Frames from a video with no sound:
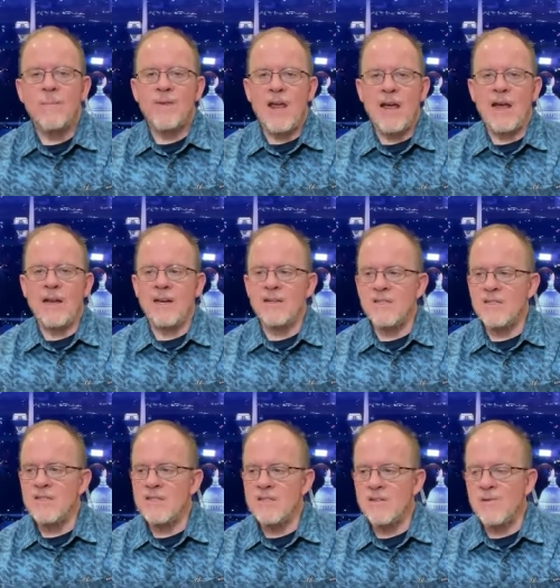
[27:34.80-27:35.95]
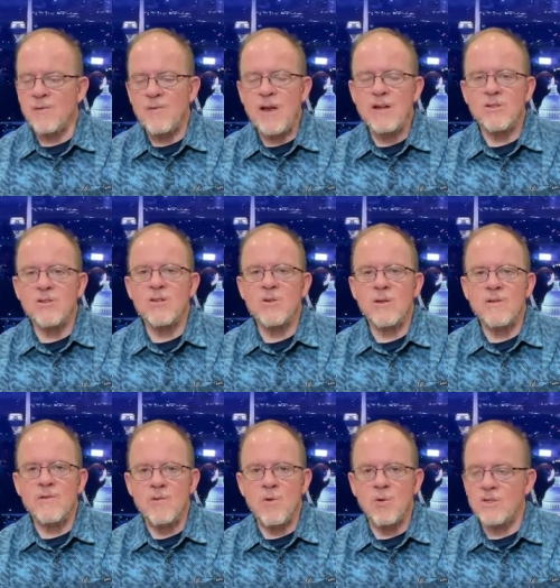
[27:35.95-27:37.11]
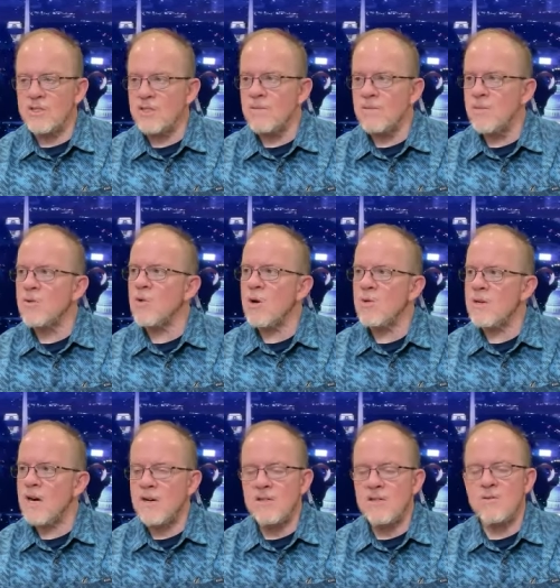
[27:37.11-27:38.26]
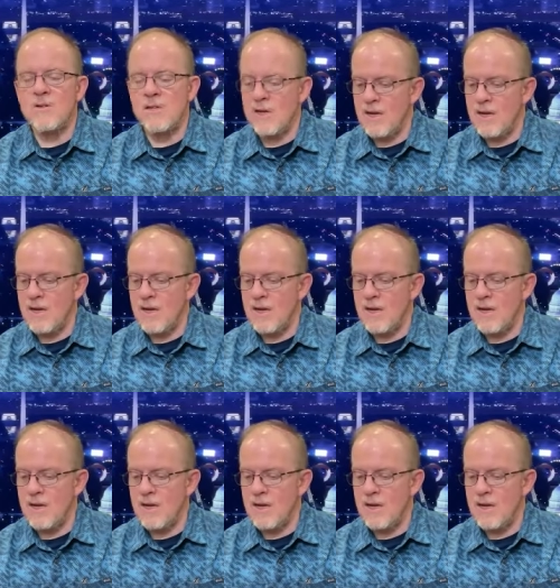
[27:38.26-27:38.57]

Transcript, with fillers: and this is the failure to enforce the Monroe Doctrine.